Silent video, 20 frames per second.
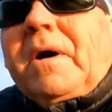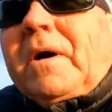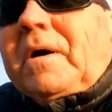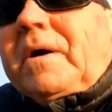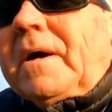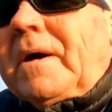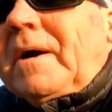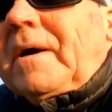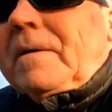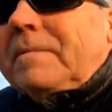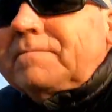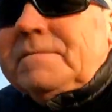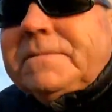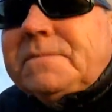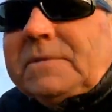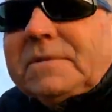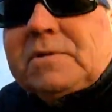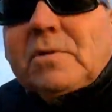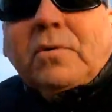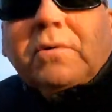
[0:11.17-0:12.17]
my
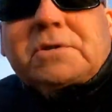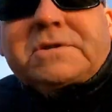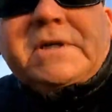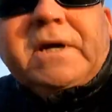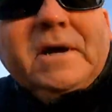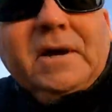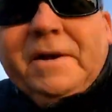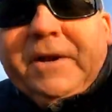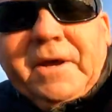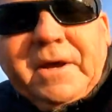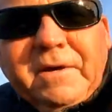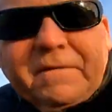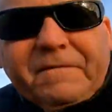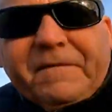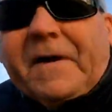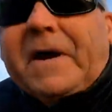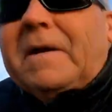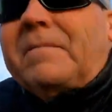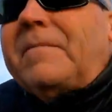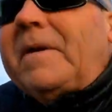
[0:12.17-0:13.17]
daughter and her
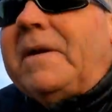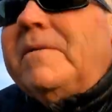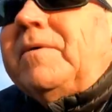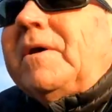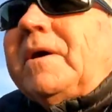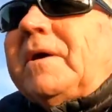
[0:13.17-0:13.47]
family